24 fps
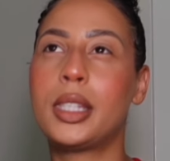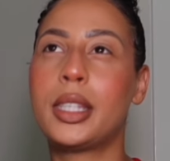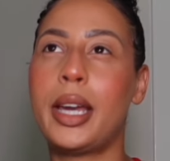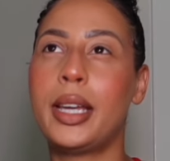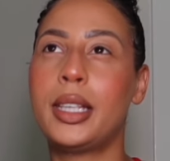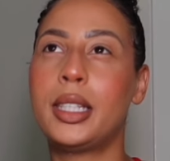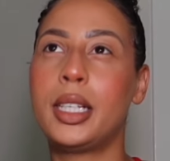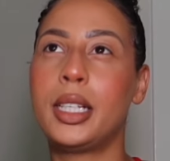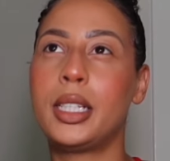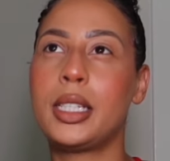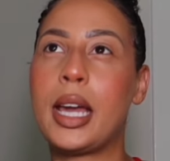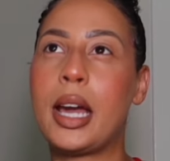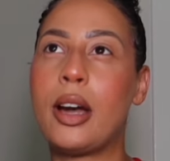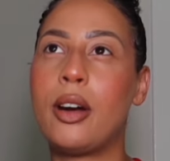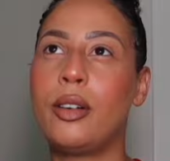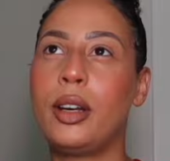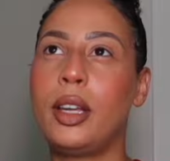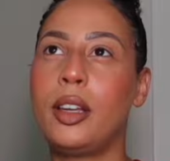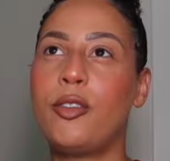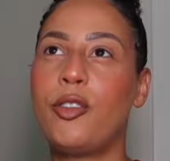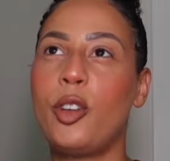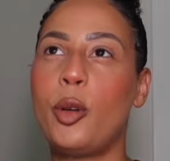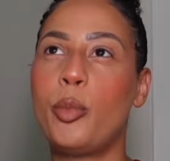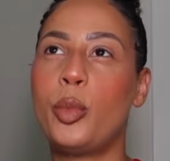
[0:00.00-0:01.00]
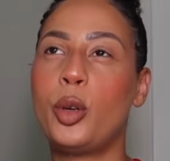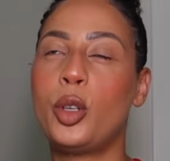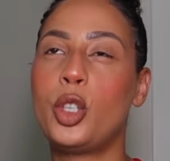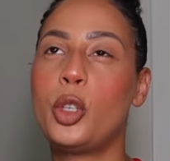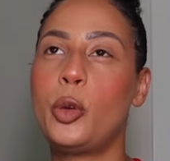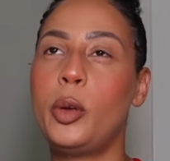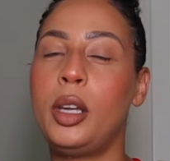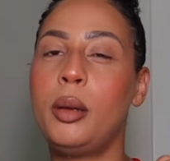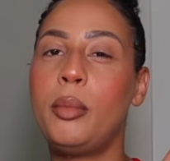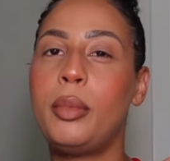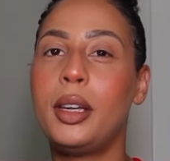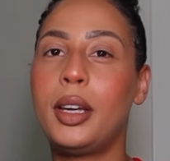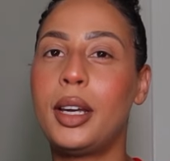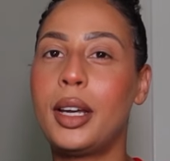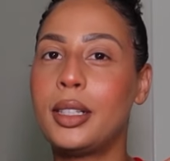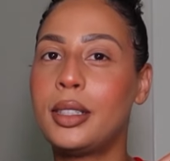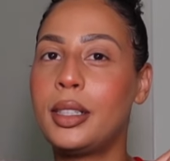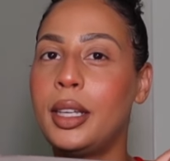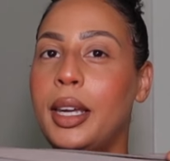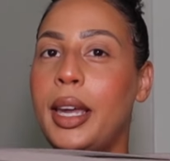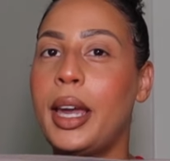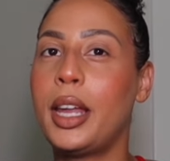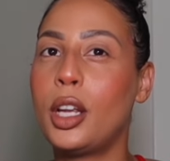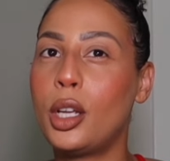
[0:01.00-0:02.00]
sizing down if in between because
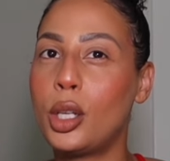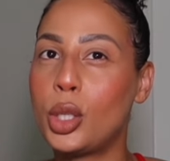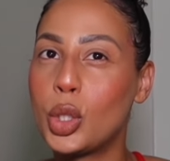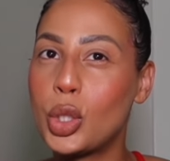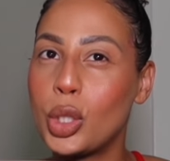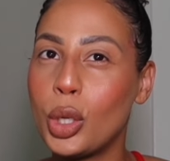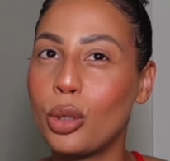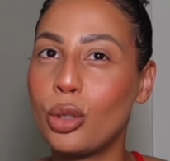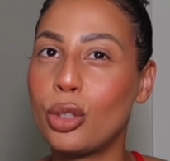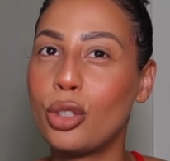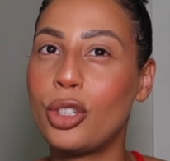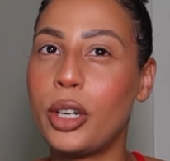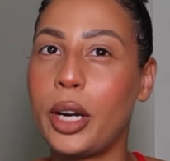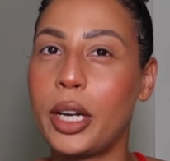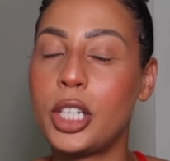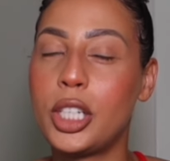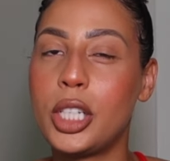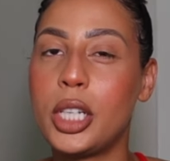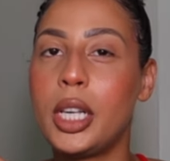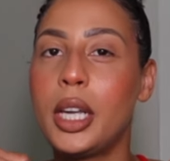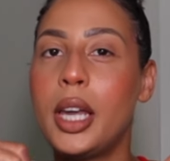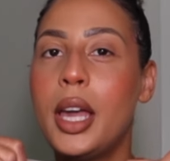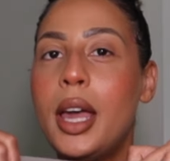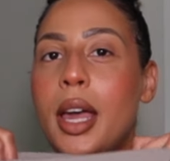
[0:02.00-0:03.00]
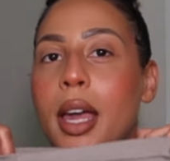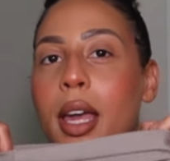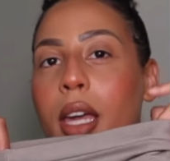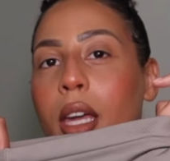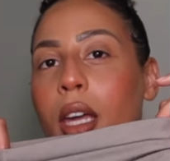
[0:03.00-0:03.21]
again it's so stretchy